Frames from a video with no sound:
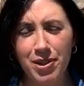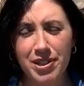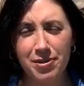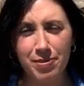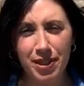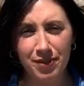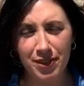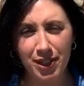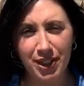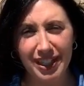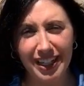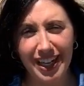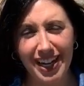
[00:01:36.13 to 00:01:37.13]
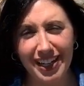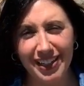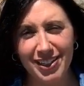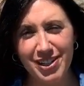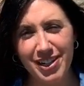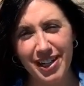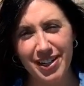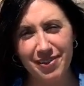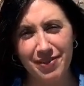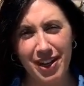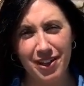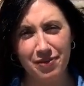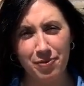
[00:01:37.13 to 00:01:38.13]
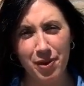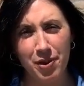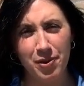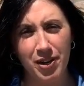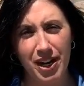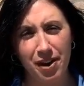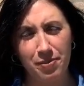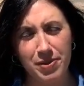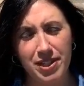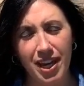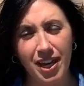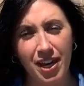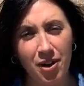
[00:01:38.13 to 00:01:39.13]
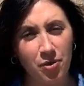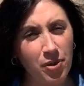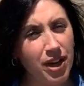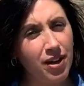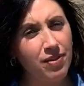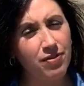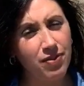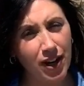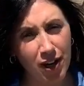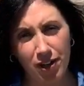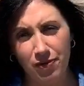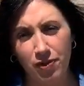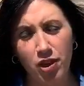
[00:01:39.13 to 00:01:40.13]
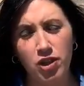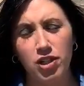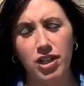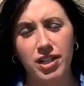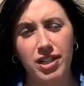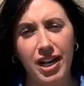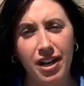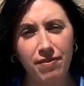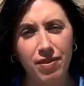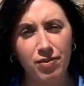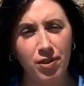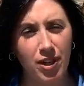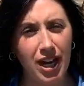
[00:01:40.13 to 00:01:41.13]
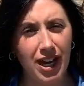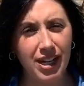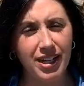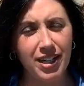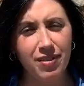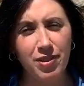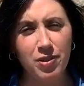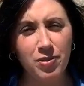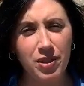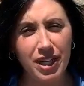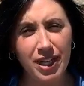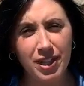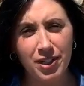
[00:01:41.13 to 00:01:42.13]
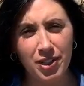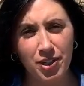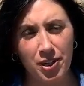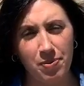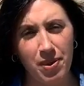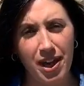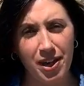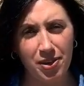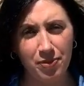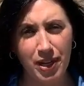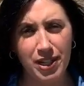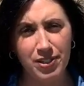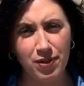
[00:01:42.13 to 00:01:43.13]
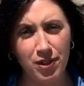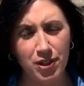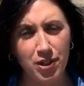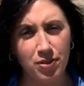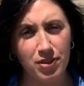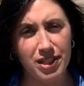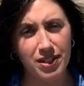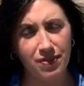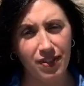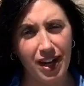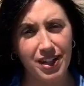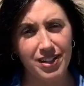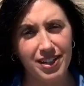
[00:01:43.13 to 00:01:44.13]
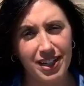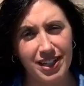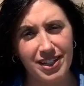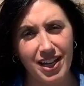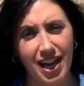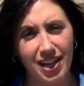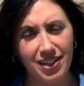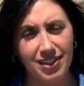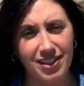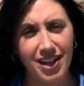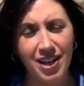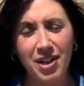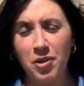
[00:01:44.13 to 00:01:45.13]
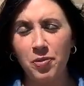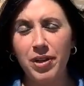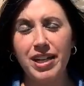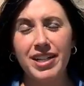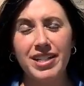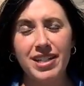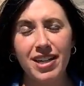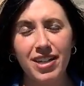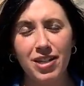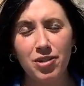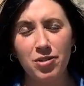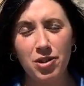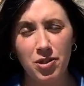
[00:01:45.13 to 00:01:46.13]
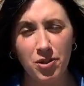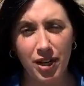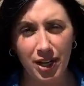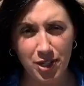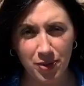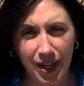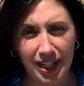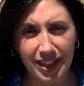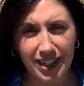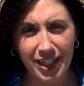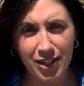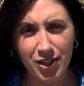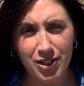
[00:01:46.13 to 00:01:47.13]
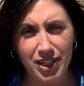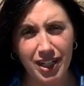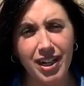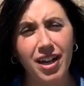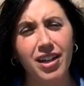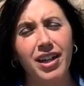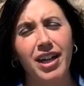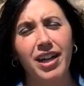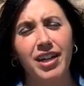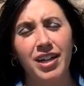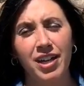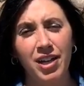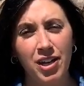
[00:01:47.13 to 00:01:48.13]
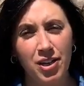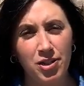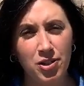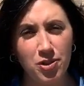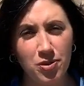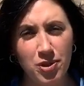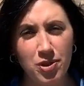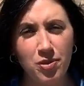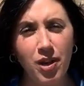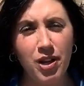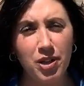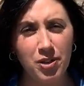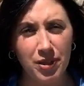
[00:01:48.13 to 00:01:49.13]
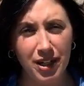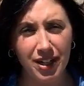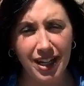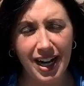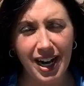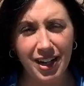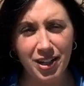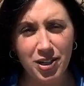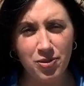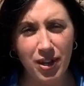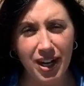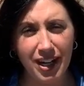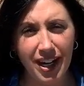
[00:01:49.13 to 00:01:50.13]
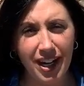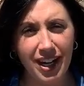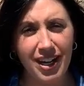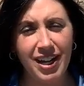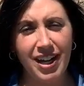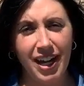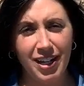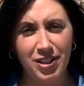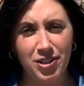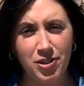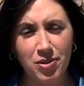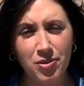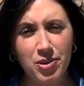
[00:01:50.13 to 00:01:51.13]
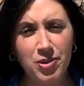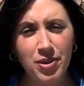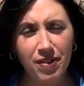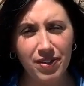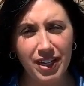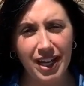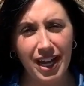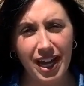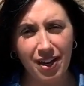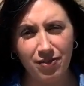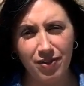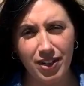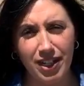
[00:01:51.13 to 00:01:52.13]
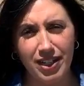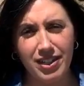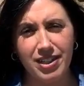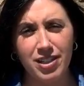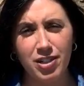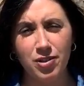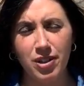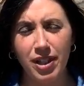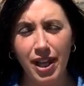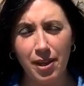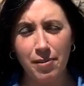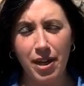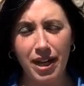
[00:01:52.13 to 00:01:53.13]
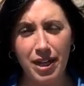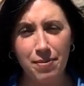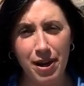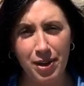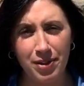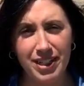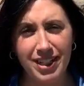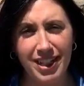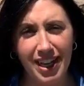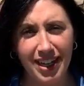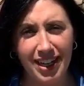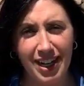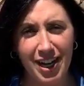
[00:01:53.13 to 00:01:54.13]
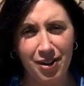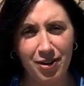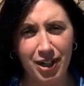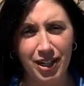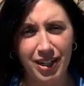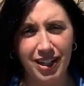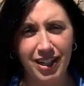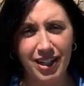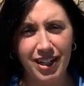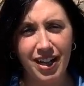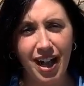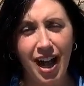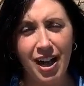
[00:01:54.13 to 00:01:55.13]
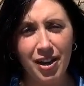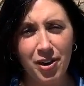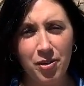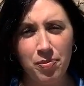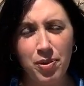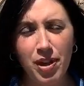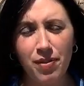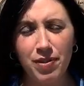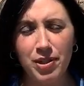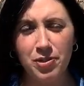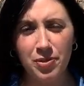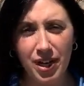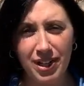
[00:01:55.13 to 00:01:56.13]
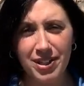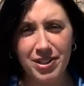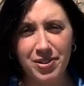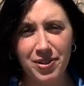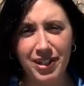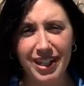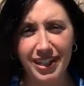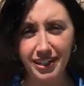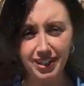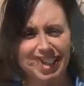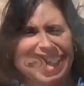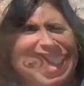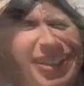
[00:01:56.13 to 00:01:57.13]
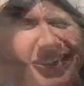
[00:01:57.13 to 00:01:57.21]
Principal of Early College and Innovative Programs. We are very fortunate to have a variety of unique learning pathways for students to find success. We continue to graduate leaders in Gull Lake, students who are career and college ready, and students who have the confidence to climb any mountain they encounter. I hope you have a great school year.